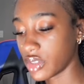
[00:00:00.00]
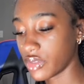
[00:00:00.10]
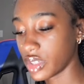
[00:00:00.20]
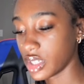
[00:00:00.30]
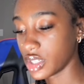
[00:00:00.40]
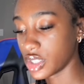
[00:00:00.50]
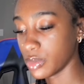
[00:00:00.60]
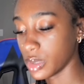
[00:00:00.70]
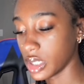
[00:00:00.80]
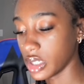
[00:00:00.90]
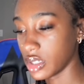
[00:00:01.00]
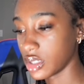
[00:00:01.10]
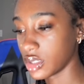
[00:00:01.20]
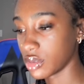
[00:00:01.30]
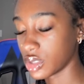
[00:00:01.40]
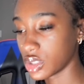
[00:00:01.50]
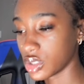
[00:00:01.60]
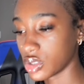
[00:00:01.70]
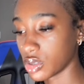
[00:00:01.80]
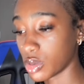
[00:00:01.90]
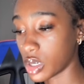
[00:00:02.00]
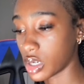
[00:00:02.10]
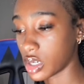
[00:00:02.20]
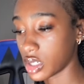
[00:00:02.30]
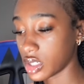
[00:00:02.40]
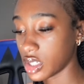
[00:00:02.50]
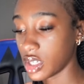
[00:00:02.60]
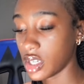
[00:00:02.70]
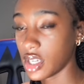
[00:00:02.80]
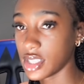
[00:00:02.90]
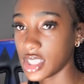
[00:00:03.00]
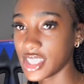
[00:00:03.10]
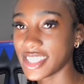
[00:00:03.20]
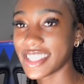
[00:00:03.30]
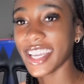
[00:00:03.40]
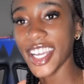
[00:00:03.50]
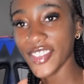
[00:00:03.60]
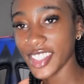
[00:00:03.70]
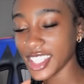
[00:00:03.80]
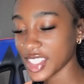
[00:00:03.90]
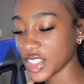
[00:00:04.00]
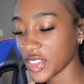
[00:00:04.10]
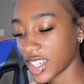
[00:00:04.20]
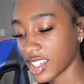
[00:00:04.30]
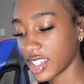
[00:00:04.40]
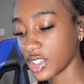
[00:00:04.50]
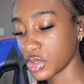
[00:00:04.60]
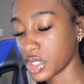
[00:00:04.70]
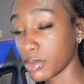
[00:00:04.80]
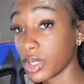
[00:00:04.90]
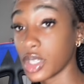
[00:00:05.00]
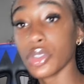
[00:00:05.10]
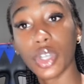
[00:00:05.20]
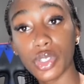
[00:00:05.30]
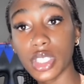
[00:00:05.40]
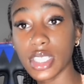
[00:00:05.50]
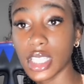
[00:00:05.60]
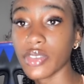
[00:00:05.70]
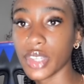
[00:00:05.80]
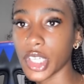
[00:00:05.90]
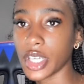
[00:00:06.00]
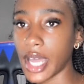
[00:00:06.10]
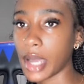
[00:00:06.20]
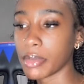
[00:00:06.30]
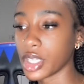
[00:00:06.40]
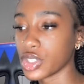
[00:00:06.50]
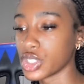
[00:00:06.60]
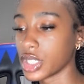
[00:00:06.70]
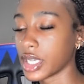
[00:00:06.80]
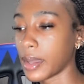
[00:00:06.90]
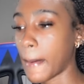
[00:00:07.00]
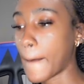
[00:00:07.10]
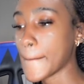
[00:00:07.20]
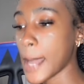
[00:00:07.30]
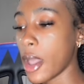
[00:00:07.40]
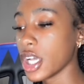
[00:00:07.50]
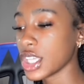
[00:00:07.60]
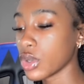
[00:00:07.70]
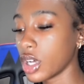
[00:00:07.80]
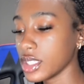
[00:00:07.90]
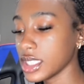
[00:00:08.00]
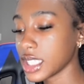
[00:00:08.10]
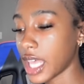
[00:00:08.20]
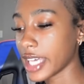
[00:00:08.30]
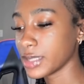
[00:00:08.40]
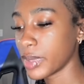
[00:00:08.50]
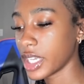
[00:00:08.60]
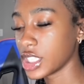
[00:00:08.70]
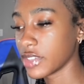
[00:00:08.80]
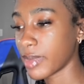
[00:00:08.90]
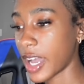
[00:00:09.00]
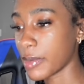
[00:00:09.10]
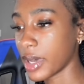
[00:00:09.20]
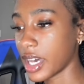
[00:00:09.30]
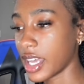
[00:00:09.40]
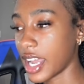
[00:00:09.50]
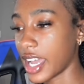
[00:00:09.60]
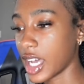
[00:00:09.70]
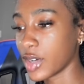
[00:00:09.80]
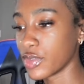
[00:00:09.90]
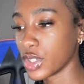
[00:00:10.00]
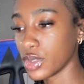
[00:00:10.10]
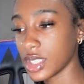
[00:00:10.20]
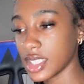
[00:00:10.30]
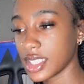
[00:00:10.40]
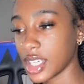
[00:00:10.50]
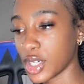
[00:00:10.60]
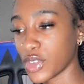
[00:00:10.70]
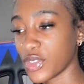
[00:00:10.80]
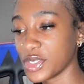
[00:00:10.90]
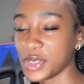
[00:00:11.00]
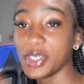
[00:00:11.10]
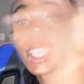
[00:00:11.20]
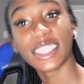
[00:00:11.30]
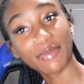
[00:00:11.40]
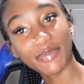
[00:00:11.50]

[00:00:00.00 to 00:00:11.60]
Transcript: to finish, but it was just so hard to just get everything to work on Notion. But Notion is definitely a good app that you should get. So on this last page of my iPad, I have note to self, you that